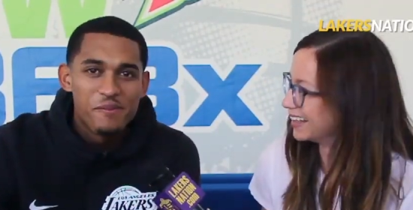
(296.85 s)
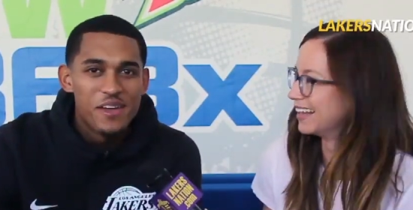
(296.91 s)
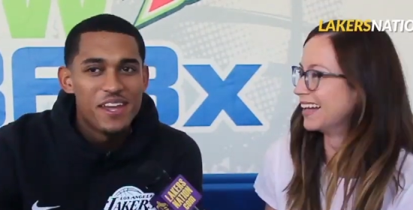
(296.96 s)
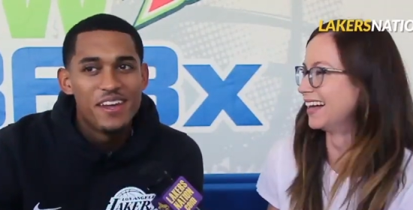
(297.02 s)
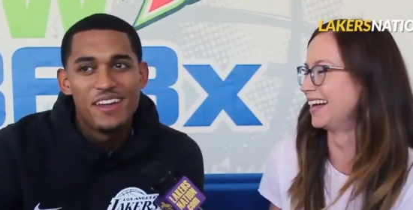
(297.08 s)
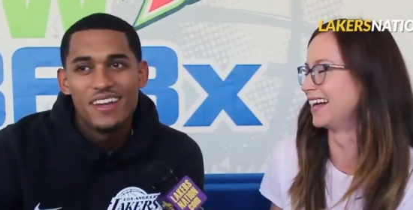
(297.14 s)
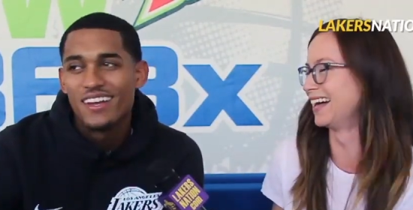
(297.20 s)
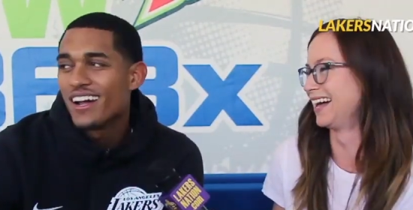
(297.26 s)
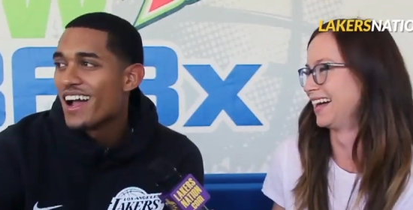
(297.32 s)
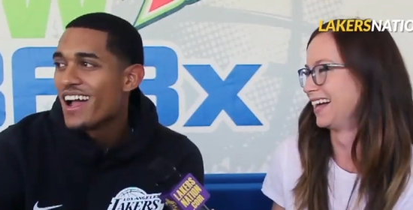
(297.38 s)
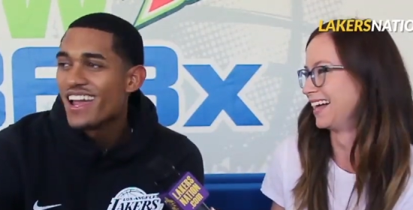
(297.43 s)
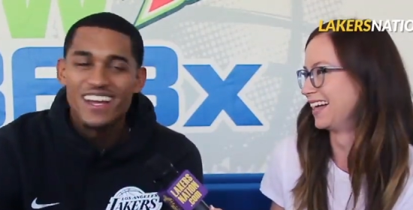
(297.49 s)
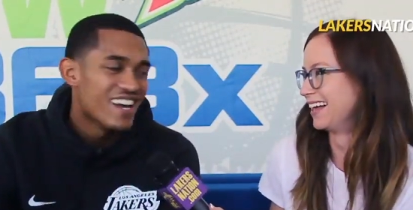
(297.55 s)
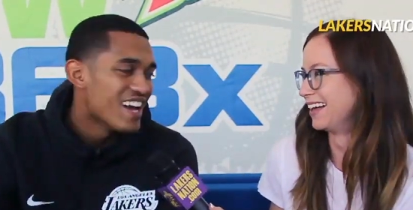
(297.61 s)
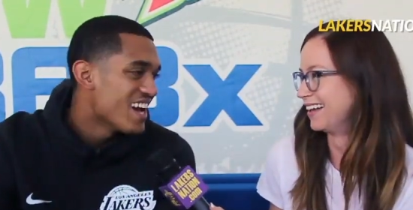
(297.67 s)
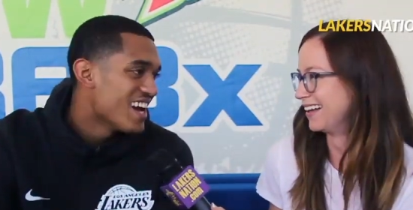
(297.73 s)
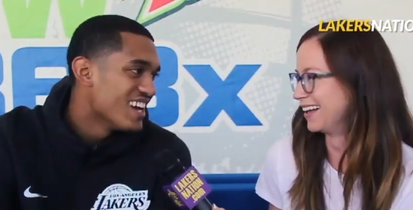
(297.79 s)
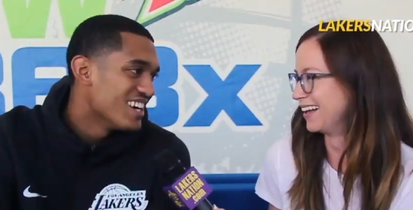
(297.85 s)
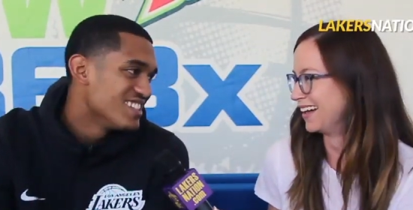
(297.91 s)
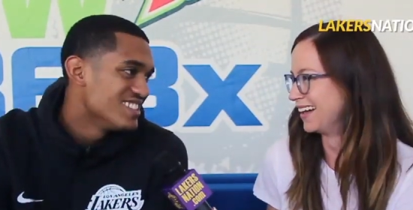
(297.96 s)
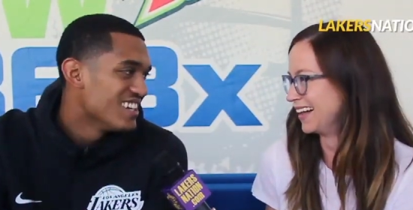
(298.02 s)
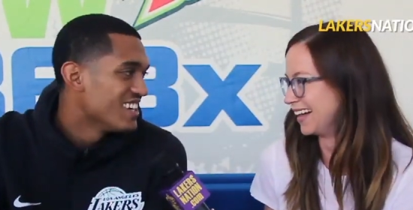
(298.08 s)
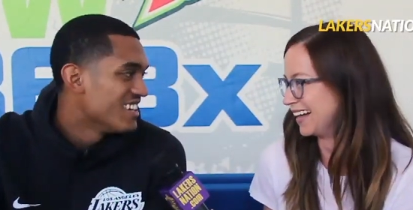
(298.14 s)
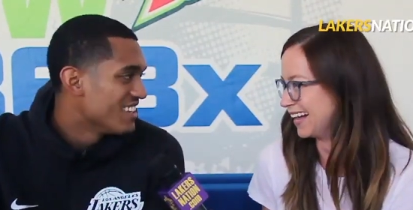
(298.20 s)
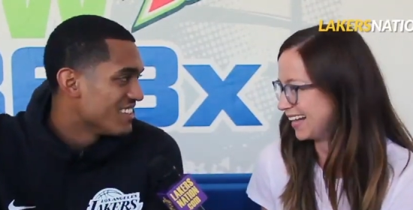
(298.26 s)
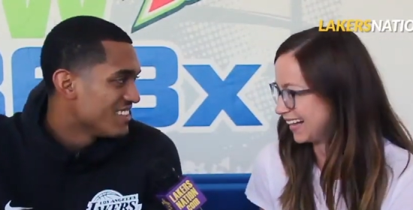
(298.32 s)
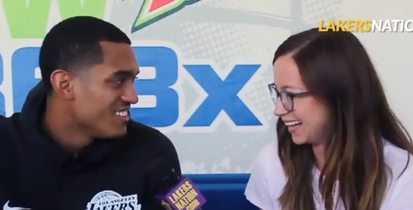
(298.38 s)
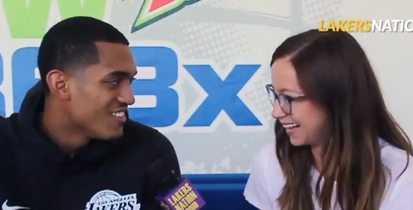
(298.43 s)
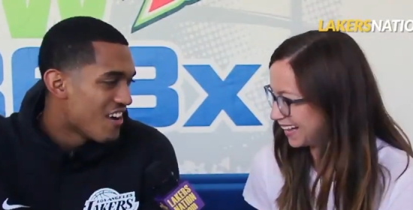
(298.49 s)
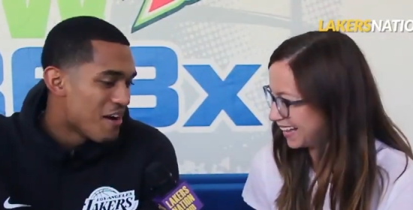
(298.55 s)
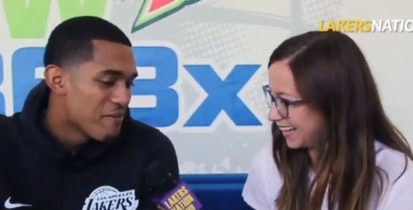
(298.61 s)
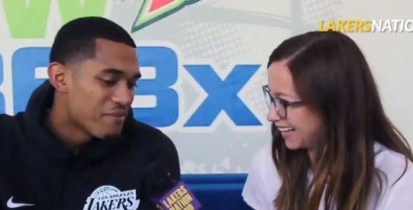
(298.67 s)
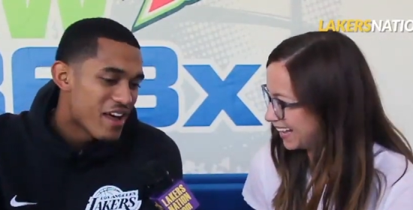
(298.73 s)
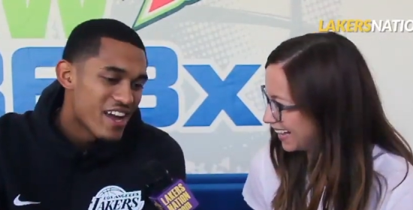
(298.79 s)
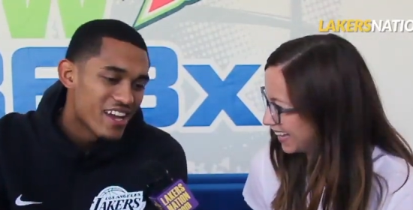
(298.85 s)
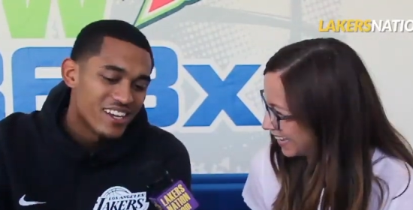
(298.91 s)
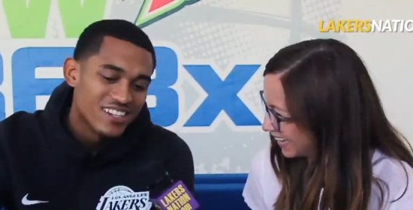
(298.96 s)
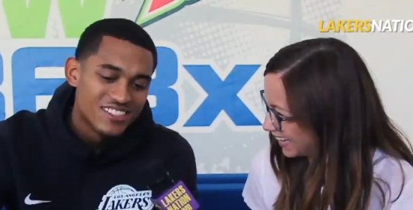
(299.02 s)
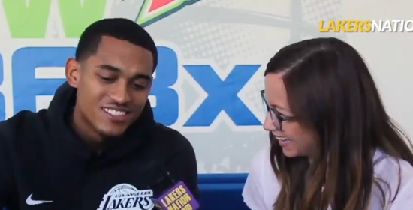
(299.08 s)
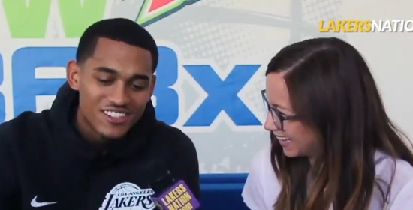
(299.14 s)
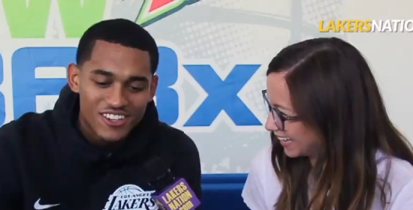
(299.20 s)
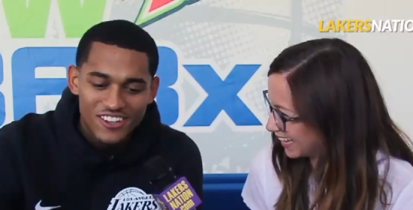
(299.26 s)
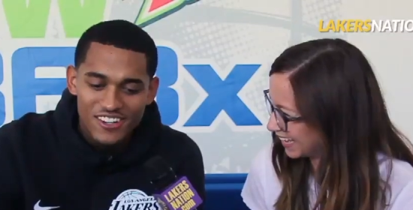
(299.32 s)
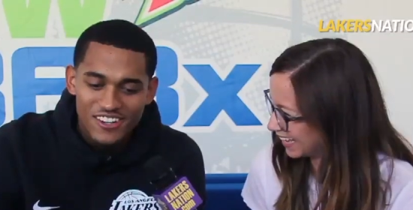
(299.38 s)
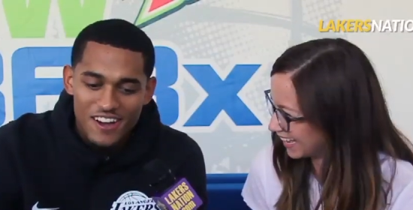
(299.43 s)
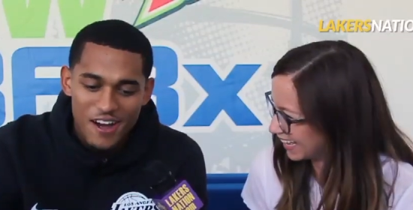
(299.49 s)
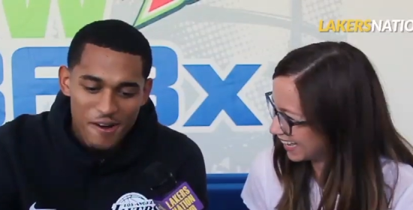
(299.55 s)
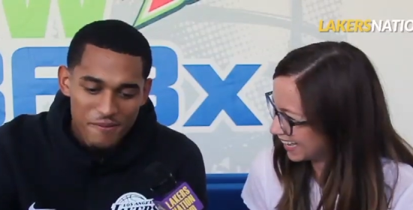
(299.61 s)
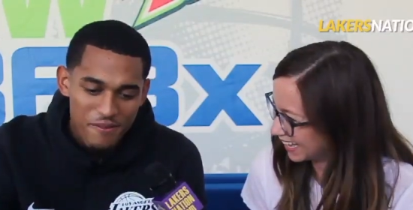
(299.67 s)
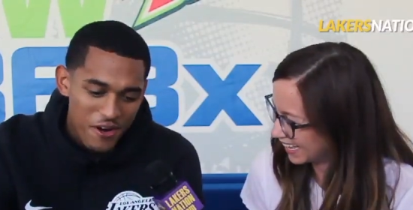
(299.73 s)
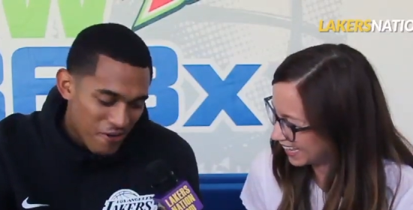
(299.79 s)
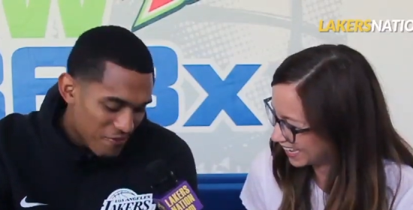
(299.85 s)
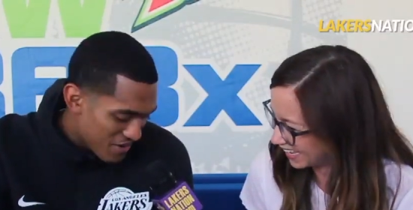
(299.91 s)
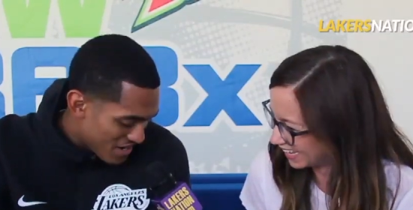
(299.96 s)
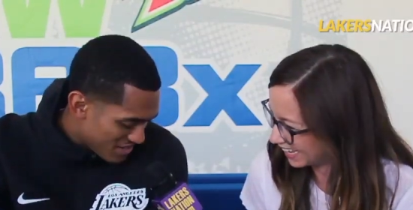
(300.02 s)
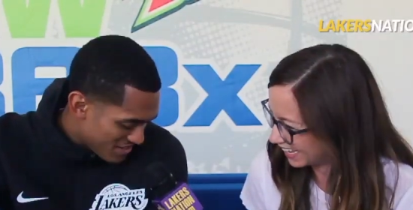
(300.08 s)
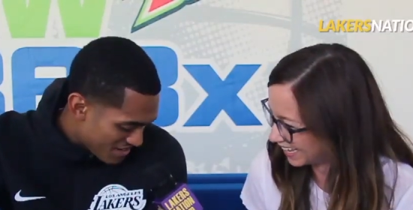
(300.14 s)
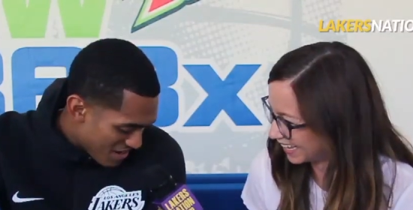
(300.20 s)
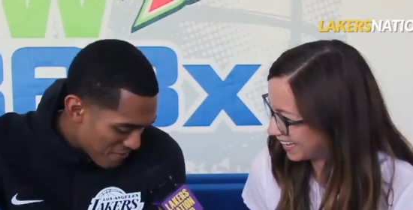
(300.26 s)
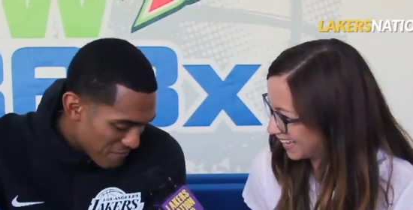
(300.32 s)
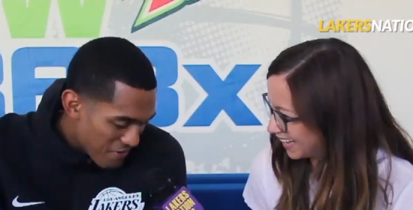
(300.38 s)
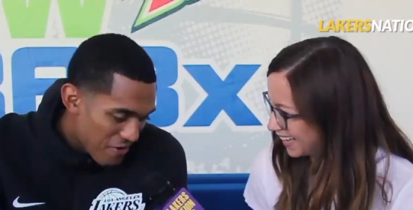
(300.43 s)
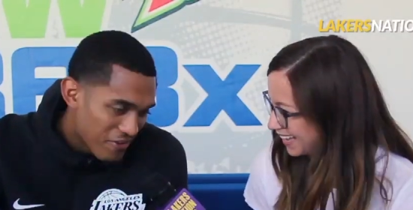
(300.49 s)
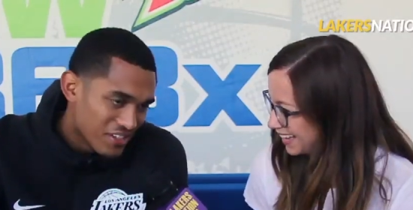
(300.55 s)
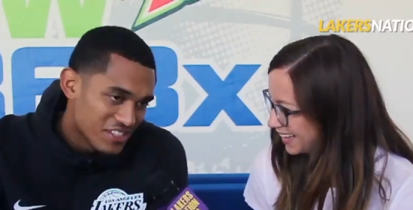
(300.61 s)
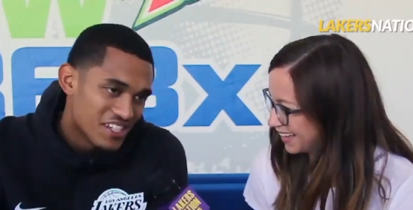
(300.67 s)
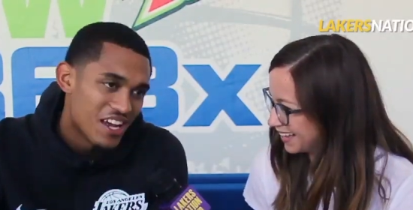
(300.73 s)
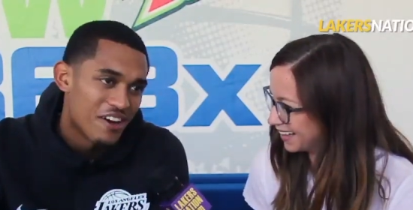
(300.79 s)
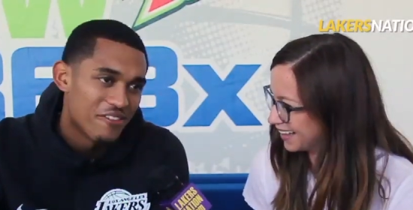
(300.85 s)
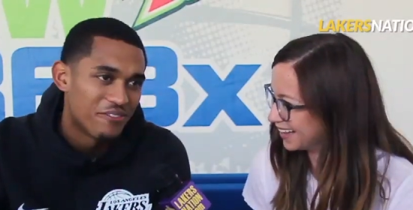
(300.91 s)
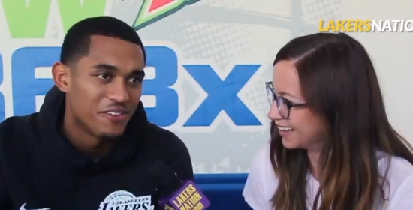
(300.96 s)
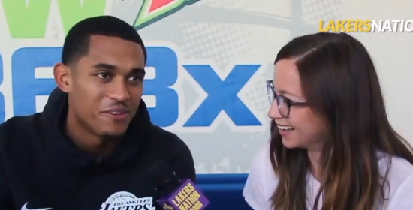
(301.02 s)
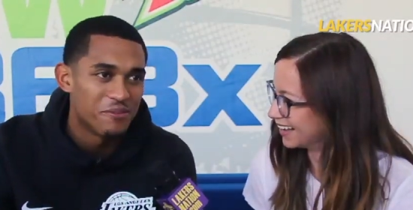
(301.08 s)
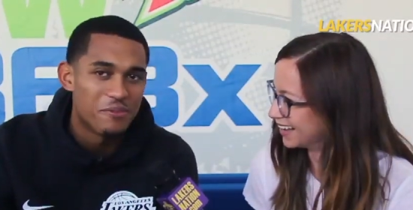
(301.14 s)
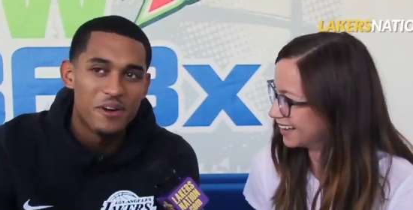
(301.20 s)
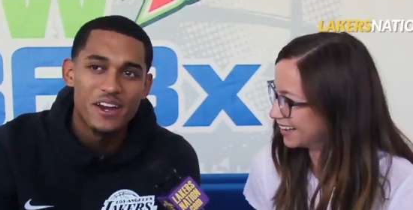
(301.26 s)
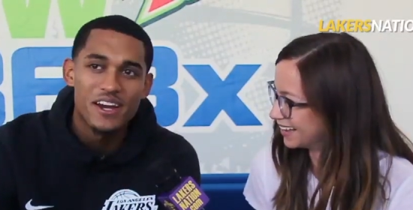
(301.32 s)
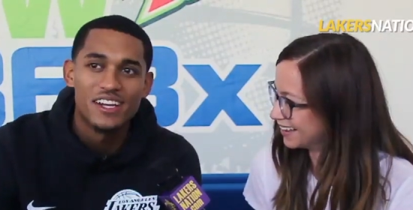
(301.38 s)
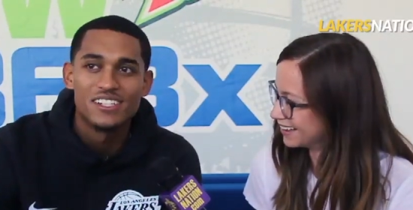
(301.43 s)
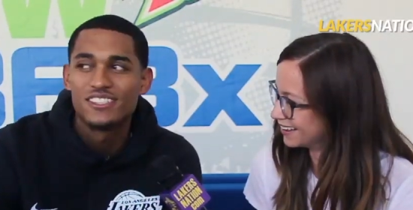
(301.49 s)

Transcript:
Speaker 1: man. I ain't asked yet. You know, I'm Nike, so I'm always, I'm always down for the brand.